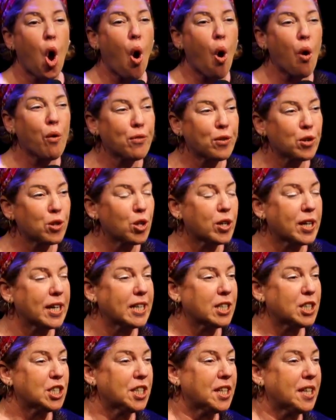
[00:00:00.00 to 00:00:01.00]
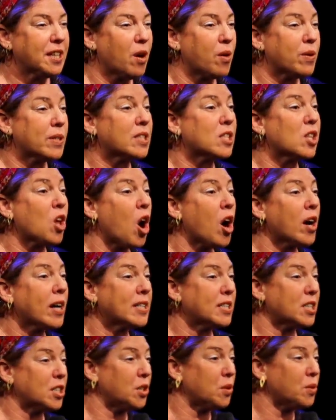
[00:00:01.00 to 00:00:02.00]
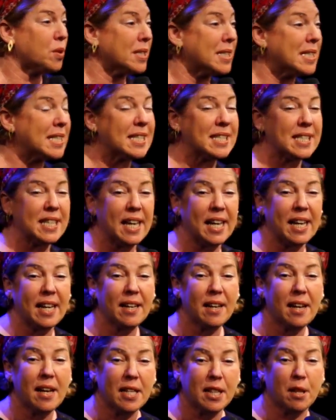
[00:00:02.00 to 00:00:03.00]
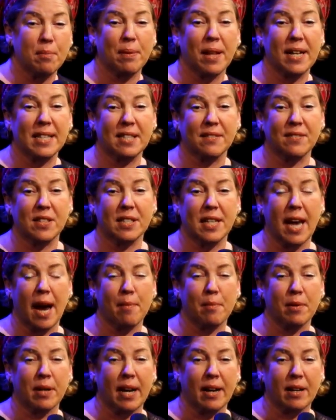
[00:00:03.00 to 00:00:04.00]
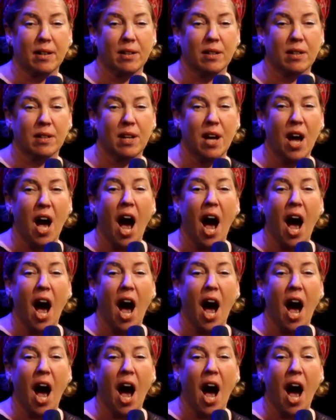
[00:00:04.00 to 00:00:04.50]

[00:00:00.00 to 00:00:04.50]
overlooking Shiloh as long as you can see the place of the tabernacle.